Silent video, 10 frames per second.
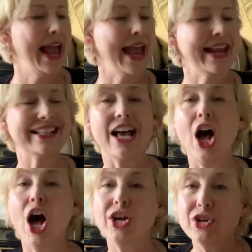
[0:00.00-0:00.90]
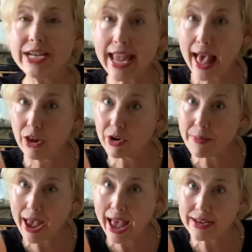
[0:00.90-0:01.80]
It's a 100-calorie
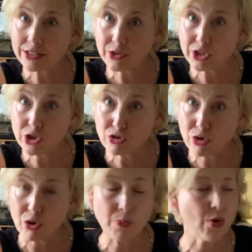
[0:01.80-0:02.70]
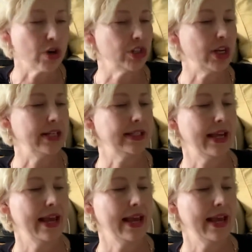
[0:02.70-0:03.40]
bag, so it's controlled portions.